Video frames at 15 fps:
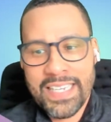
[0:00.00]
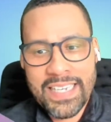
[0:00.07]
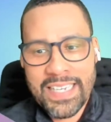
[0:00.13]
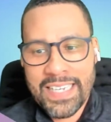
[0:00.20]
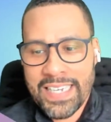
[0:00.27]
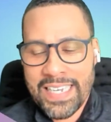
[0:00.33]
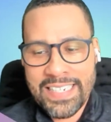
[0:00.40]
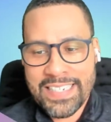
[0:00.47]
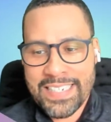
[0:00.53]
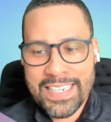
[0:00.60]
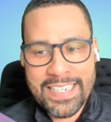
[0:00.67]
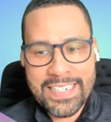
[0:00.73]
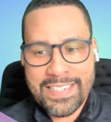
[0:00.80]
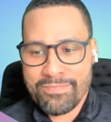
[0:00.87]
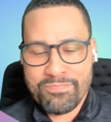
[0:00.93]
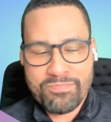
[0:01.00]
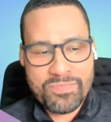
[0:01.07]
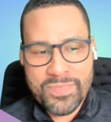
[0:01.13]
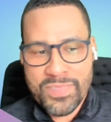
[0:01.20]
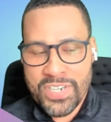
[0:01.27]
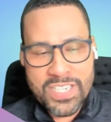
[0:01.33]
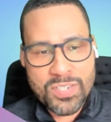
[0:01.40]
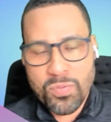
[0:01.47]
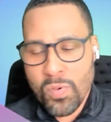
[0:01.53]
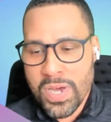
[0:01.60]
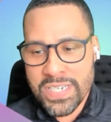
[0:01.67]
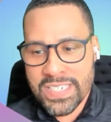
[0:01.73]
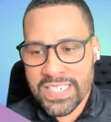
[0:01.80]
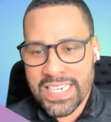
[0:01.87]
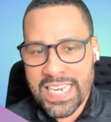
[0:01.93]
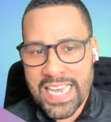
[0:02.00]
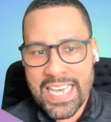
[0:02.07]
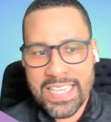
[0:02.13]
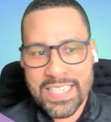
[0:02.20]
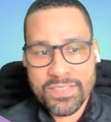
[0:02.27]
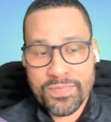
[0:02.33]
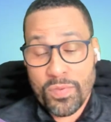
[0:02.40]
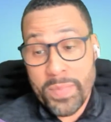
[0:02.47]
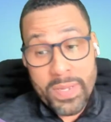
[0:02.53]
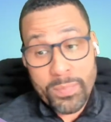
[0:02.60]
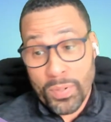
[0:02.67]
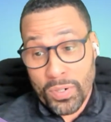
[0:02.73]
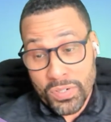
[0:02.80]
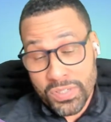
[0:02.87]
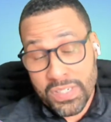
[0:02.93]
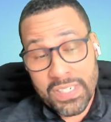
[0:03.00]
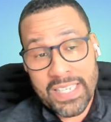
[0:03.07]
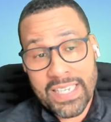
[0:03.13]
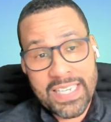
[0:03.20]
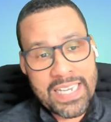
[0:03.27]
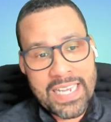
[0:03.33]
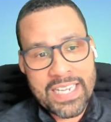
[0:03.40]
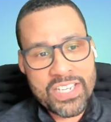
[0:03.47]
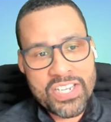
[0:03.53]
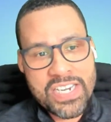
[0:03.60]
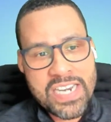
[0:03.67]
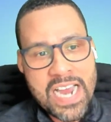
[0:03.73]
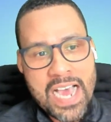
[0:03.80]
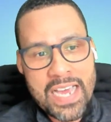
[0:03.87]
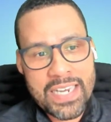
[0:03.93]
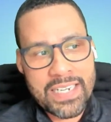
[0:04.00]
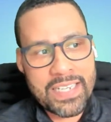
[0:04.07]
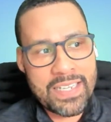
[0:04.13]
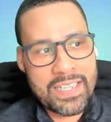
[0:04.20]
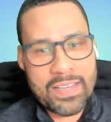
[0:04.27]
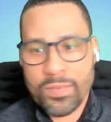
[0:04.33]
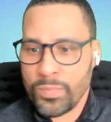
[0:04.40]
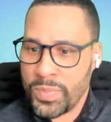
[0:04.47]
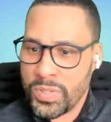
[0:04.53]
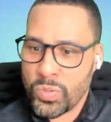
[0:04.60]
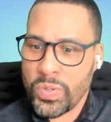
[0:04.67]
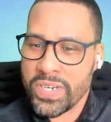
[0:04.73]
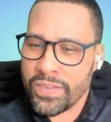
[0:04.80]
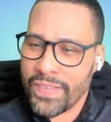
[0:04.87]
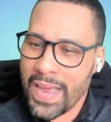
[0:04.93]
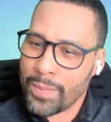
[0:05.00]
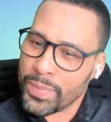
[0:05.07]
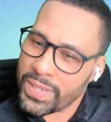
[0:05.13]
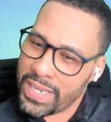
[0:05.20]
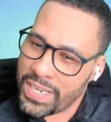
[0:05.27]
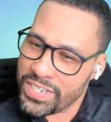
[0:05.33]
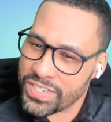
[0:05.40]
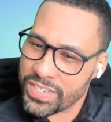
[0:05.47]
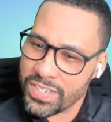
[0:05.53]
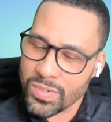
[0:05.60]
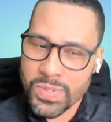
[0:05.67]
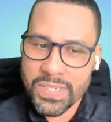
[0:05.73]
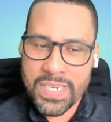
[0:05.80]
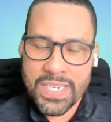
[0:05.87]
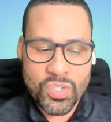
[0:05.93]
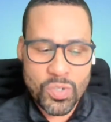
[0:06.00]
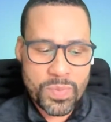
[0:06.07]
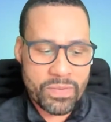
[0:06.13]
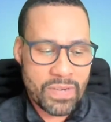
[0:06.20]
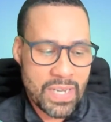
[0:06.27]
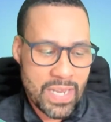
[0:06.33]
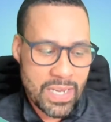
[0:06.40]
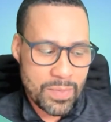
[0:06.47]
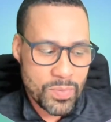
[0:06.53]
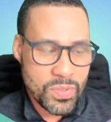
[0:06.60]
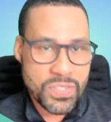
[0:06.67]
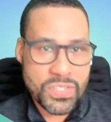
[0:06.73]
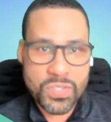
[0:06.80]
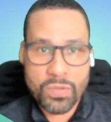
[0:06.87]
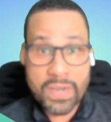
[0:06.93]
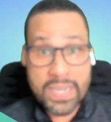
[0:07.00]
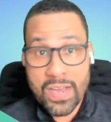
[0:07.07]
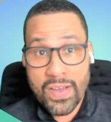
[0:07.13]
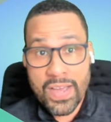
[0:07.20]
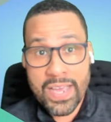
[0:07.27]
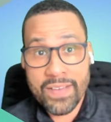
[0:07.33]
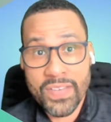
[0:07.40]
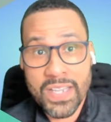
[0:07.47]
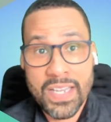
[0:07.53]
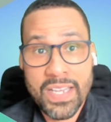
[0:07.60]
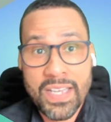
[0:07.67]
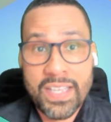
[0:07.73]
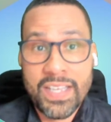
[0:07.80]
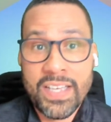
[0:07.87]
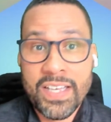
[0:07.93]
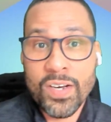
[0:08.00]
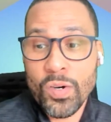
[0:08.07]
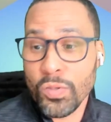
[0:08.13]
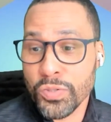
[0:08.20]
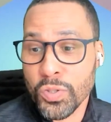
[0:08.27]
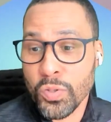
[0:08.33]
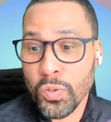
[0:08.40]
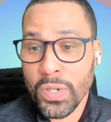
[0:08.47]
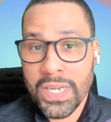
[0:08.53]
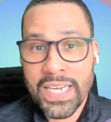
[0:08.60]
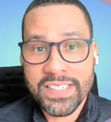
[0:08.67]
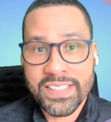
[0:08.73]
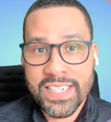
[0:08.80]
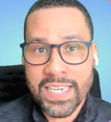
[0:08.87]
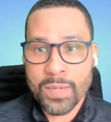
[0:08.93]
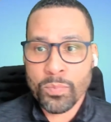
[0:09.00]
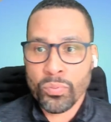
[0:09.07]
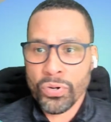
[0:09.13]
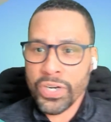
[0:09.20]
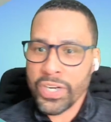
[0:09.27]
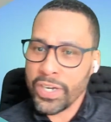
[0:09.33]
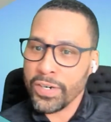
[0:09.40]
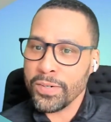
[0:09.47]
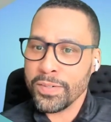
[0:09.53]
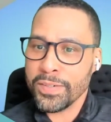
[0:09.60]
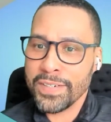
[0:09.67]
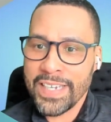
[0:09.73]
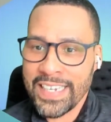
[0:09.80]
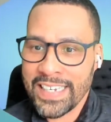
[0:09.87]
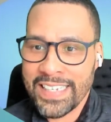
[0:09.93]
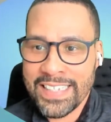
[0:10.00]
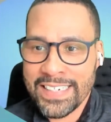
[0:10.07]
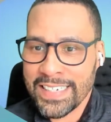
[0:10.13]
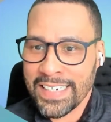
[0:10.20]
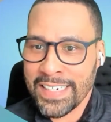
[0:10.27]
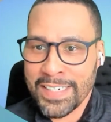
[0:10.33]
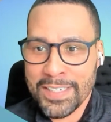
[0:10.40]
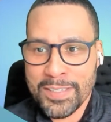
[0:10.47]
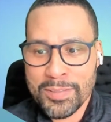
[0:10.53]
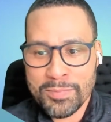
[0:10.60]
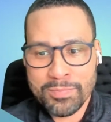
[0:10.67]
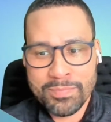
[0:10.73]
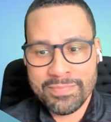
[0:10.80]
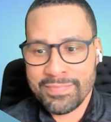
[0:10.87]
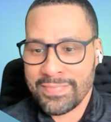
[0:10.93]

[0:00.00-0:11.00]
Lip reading: it just wasn't as for me personally. I could not between different applications wasn't as super reliable. And so right now I have a old school Logitech Brio, and